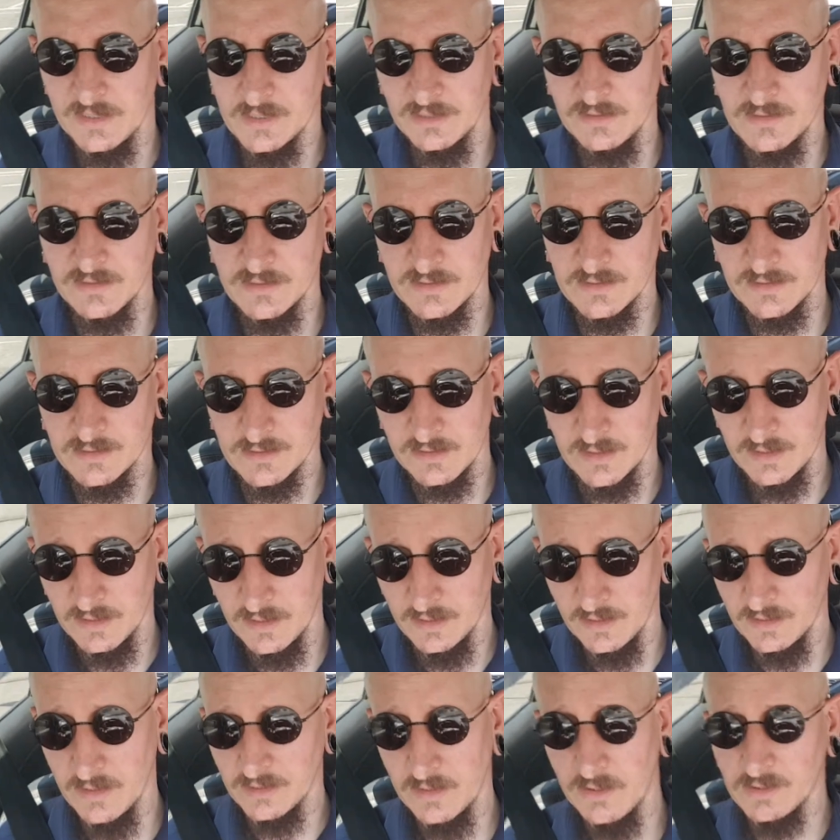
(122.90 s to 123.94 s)
things
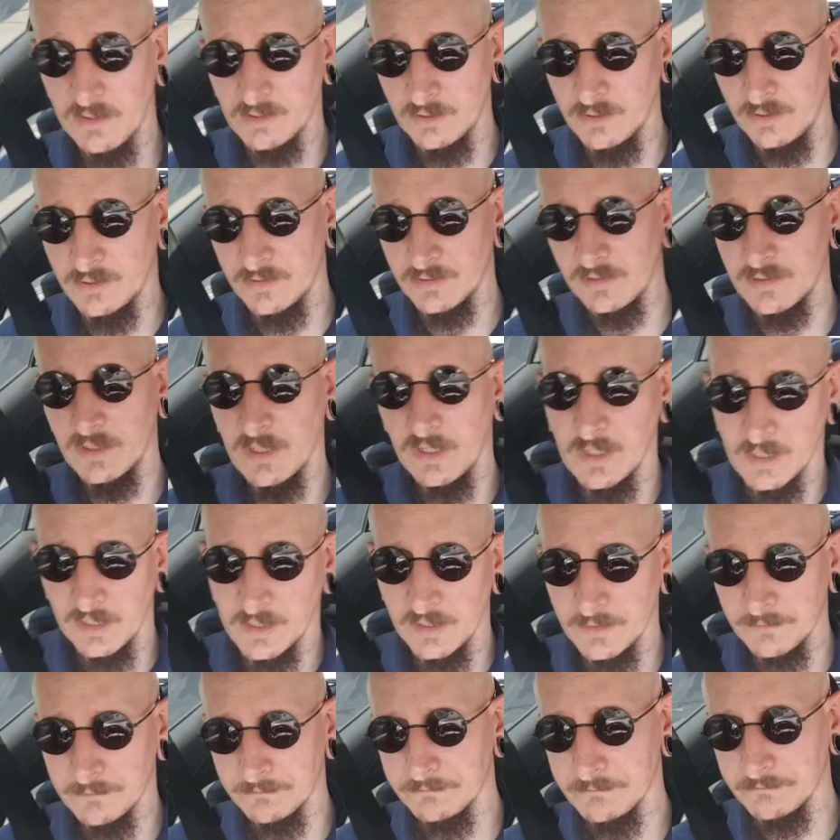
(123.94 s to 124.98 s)
uh, include
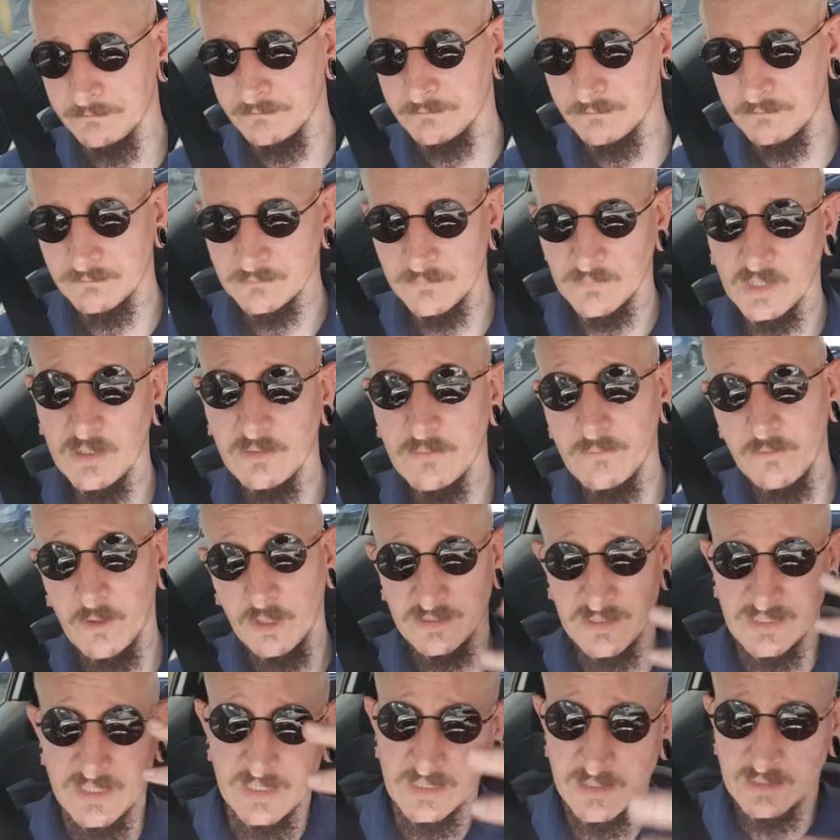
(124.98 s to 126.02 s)
um,
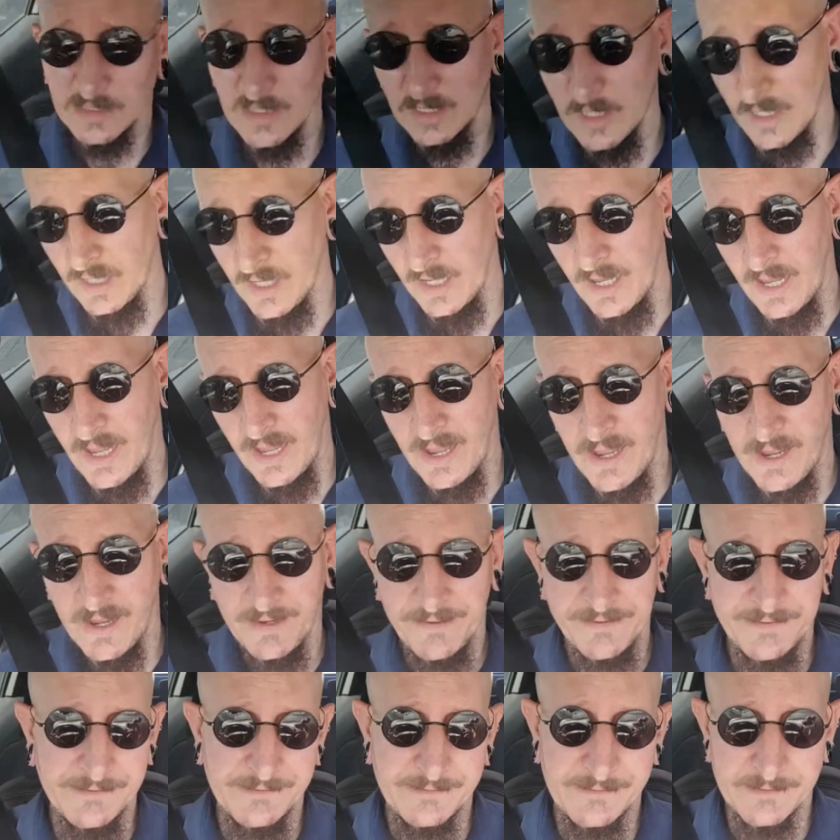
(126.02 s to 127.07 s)
Frosties
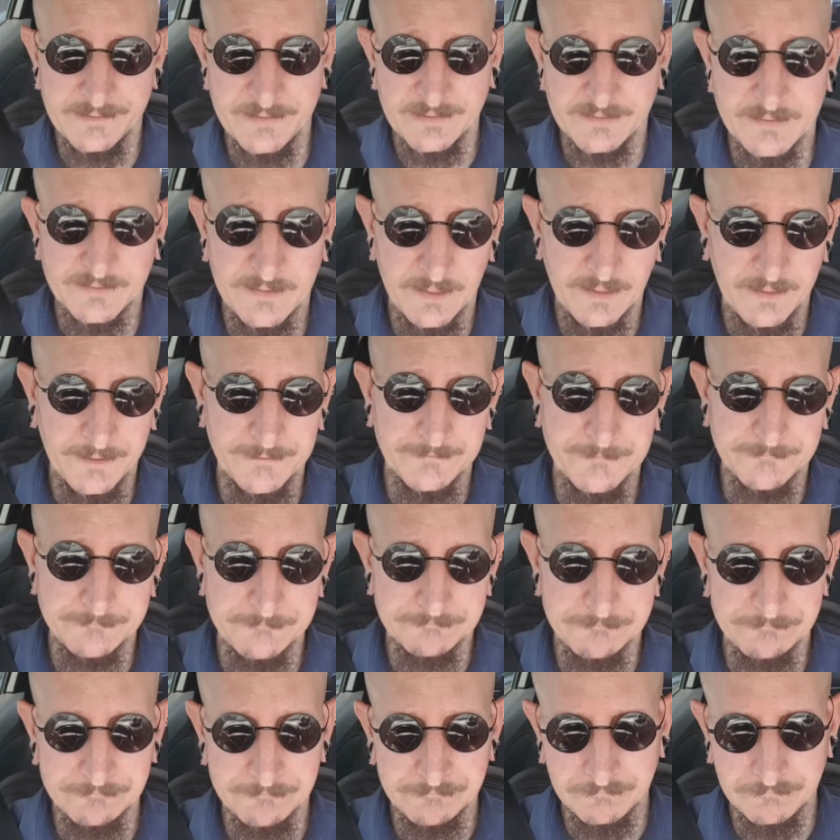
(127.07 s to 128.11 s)
and um,